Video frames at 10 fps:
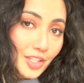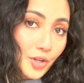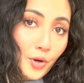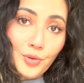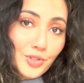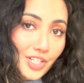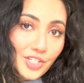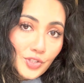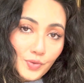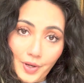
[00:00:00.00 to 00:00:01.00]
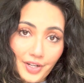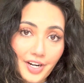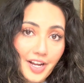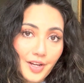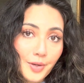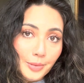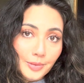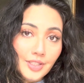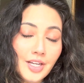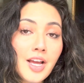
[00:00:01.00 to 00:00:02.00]
the coziest sweater I
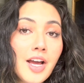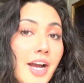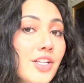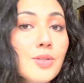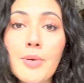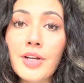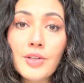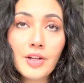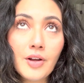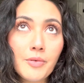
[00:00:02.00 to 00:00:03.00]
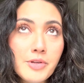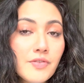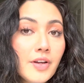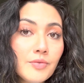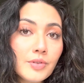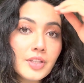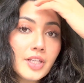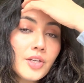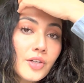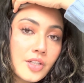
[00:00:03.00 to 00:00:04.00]
own. I swear, you can always find really
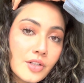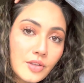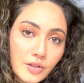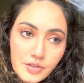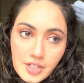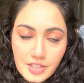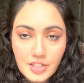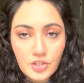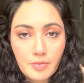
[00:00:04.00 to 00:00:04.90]
good clothes at TJ